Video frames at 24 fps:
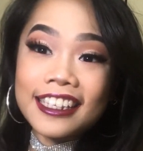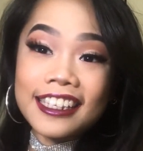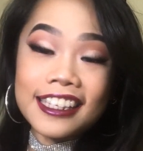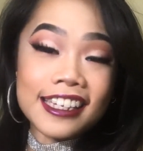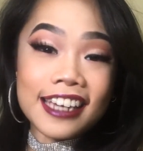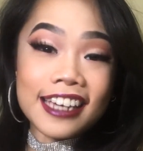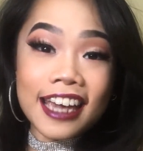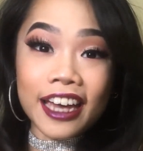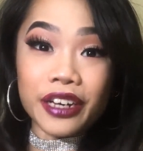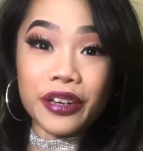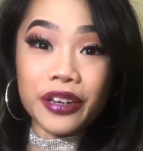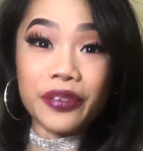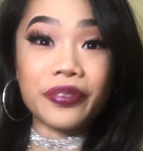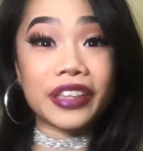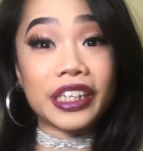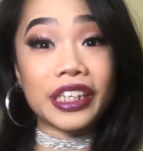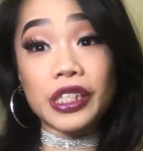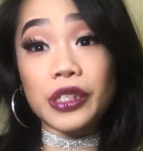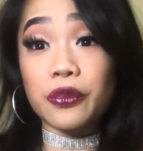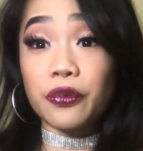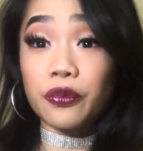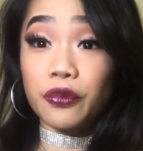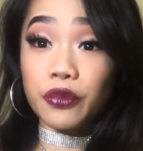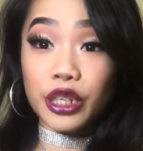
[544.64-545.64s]
the end of
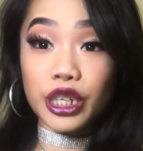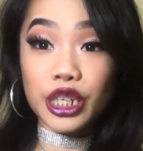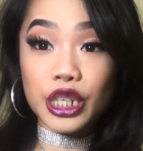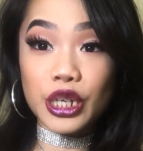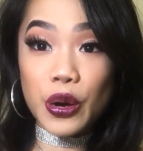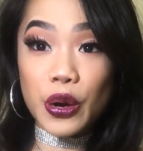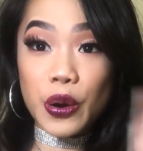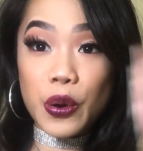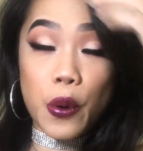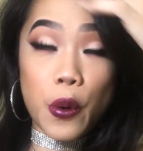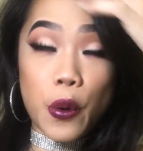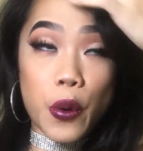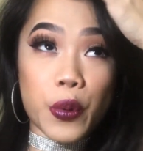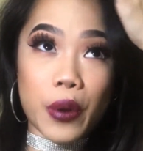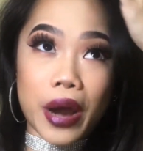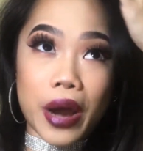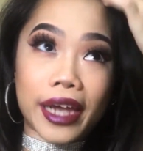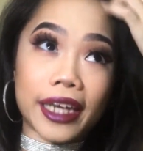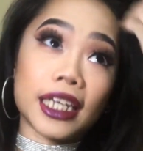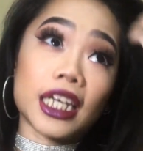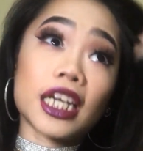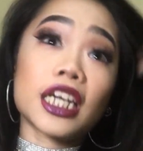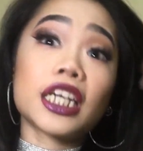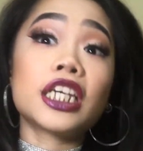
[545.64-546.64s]
this video
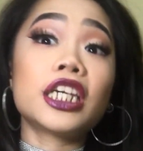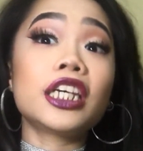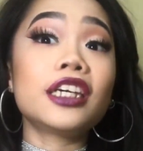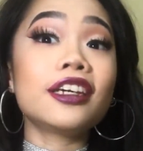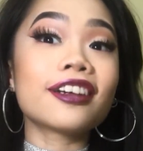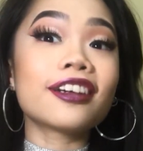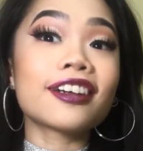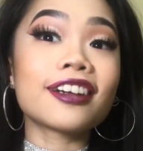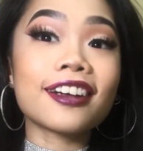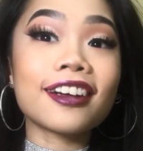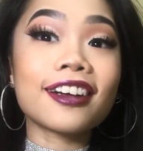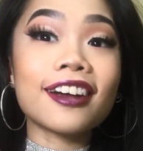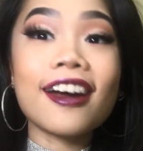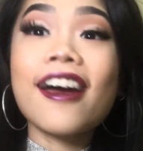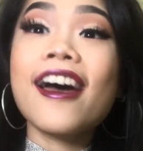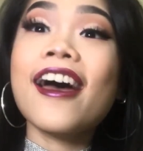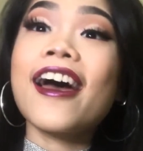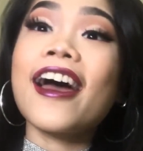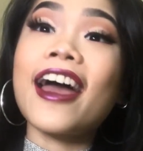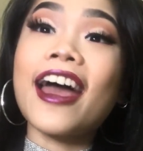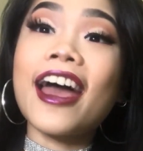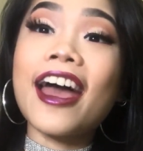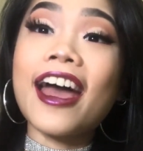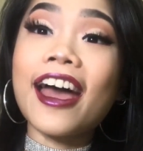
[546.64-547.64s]
right here,
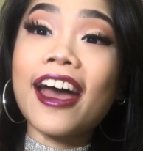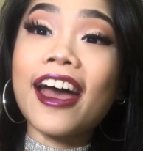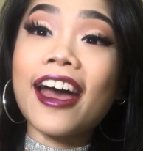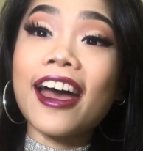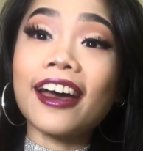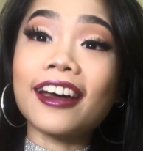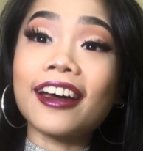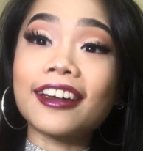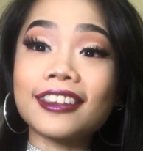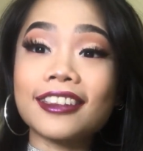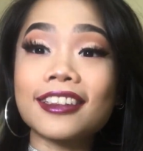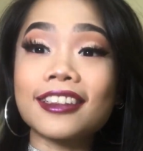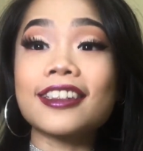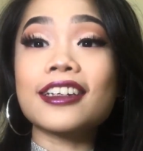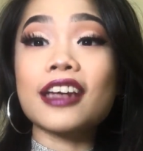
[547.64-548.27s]
and